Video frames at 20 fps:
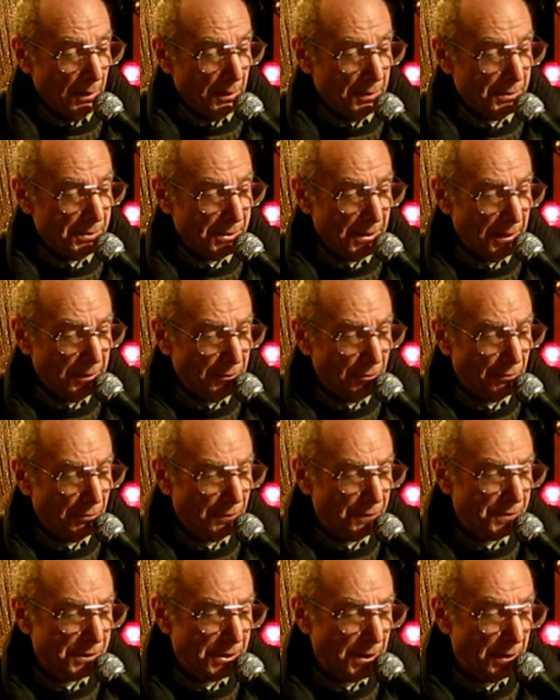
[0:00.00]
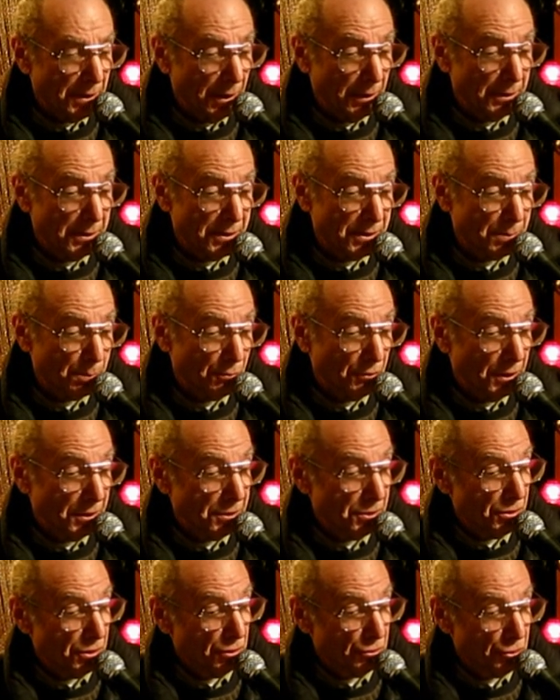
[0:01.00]
The center of Sutherland
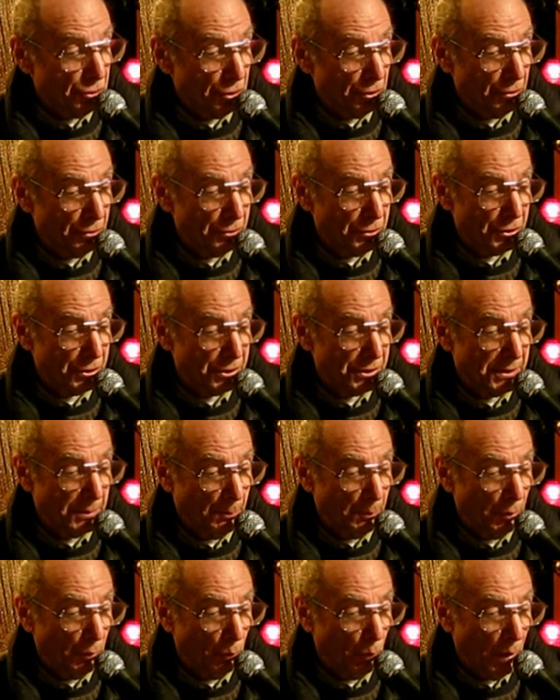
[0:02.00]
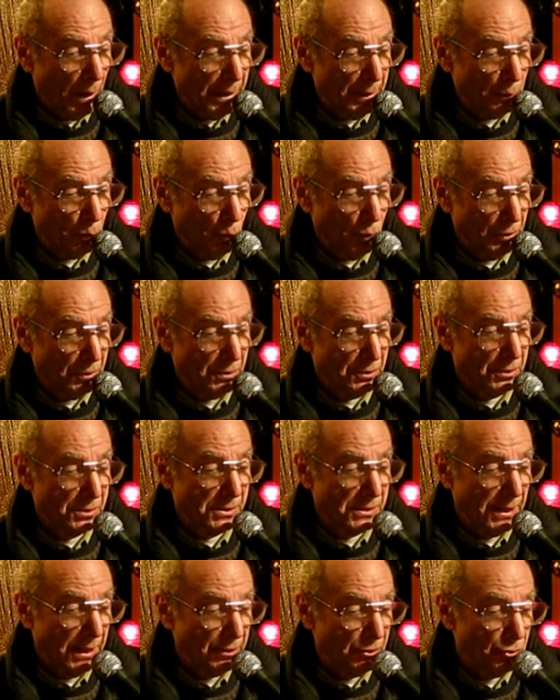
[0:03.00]
Springs, the church, simple white wooden
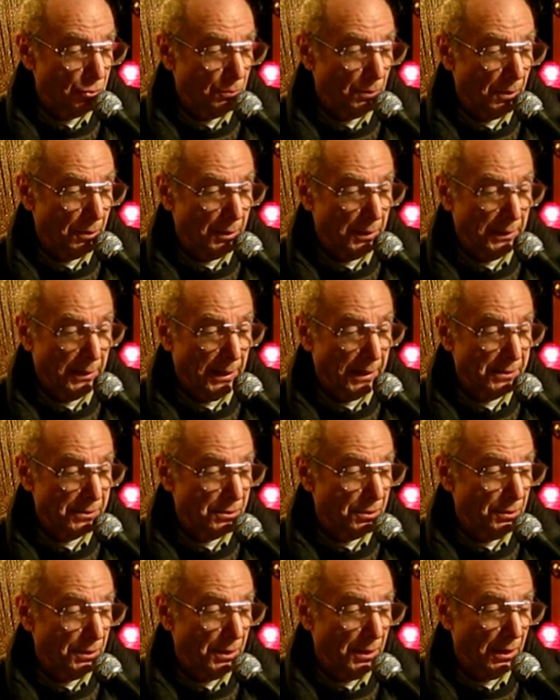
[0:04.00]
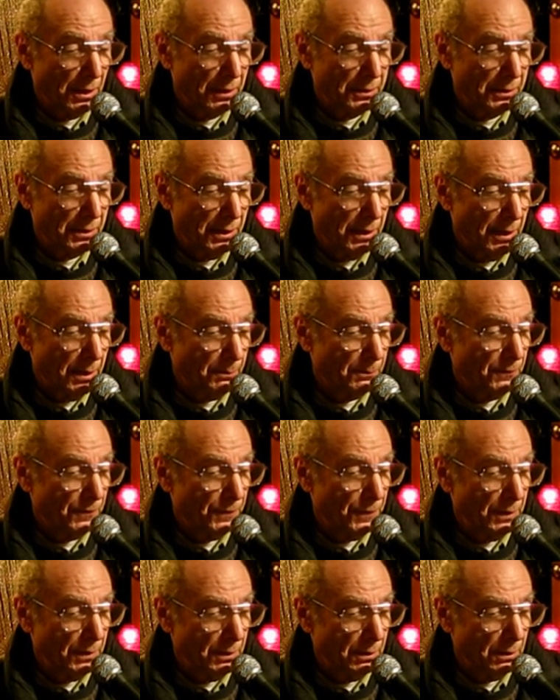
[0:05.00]
sanctuary next to the unkempt
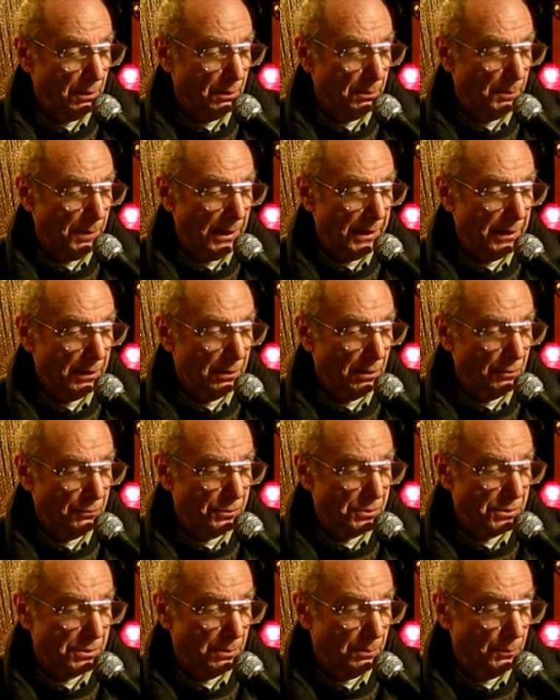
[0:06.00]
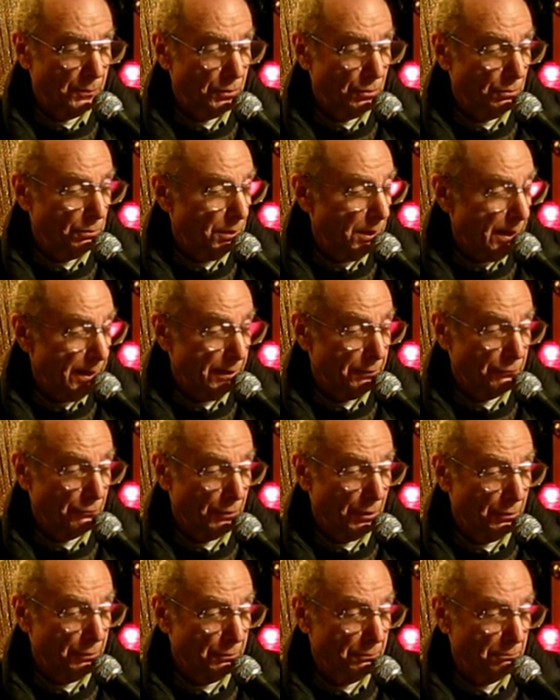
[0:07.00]
field by a lonesome two-lane
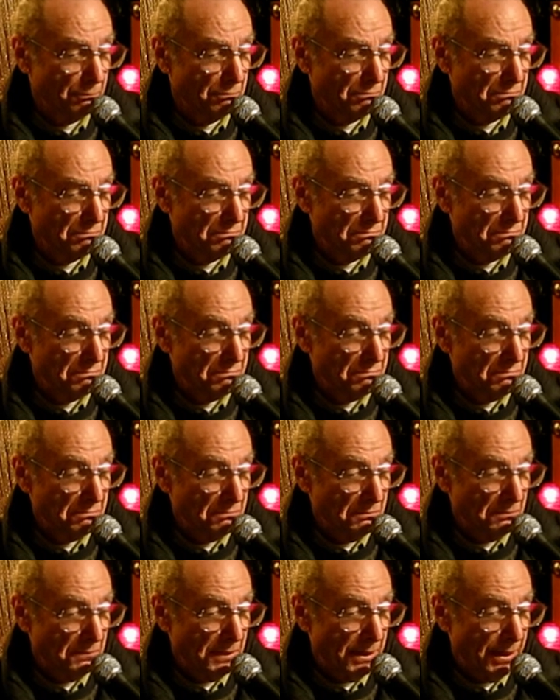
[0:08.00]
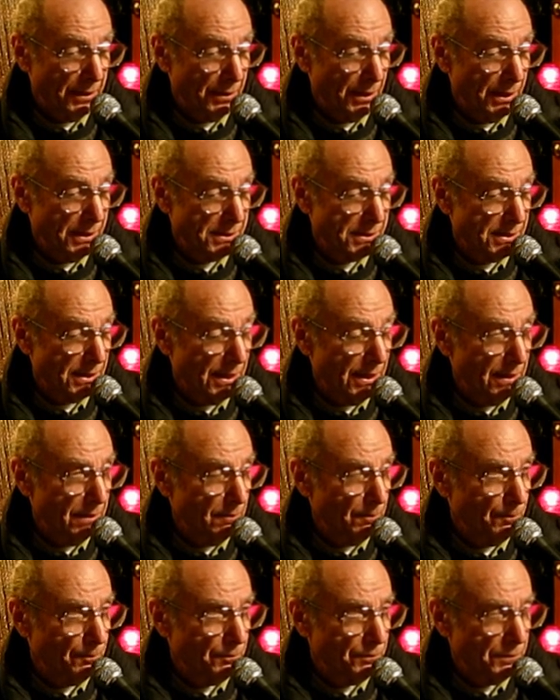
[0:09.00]
road. Now they say,
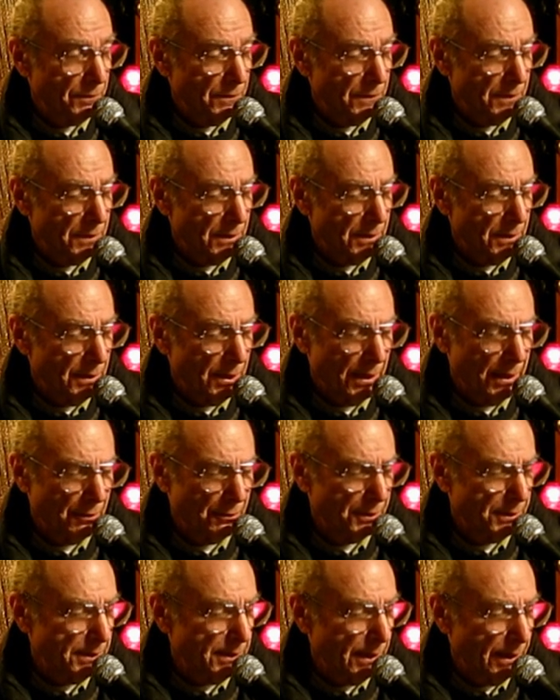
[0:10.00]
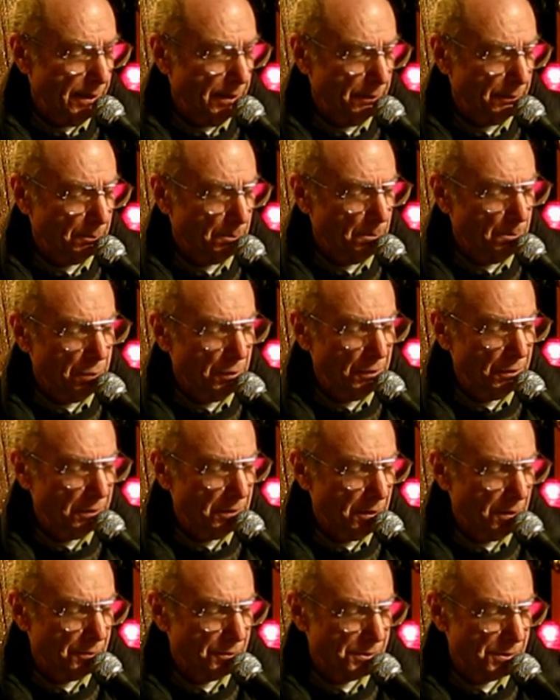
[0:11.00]
tear it down,
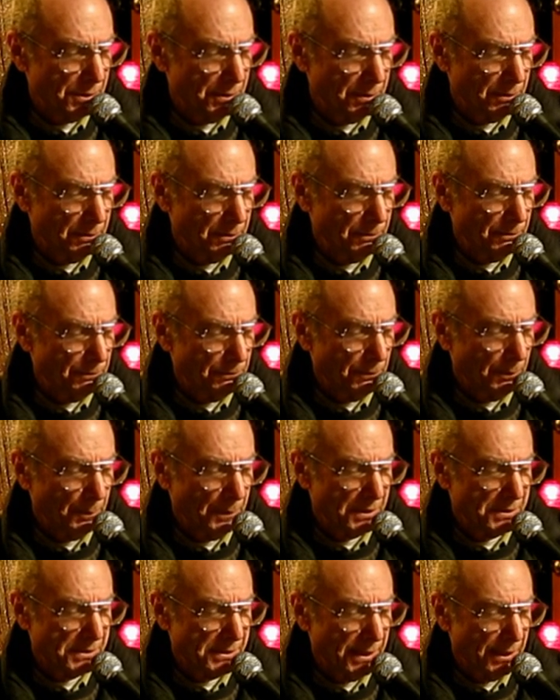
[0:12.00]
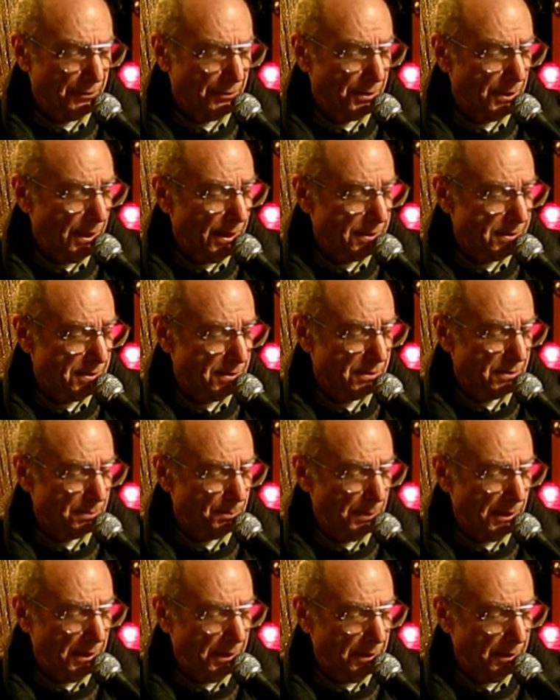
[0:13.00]
bulldoze it from the South Texas
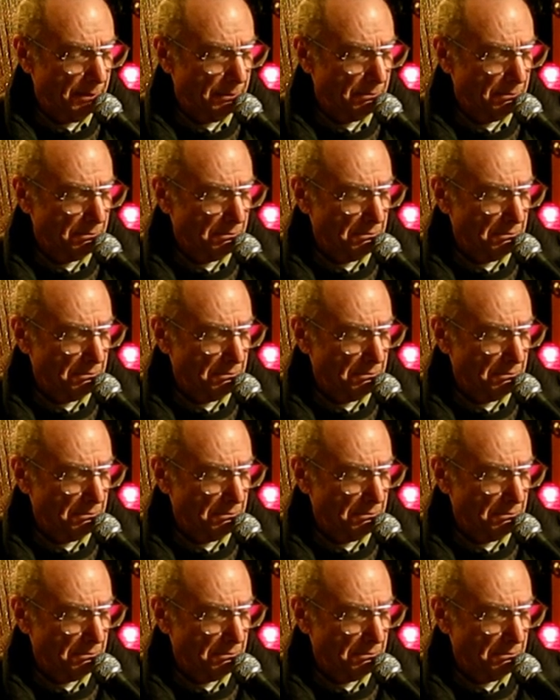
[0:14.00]
plain.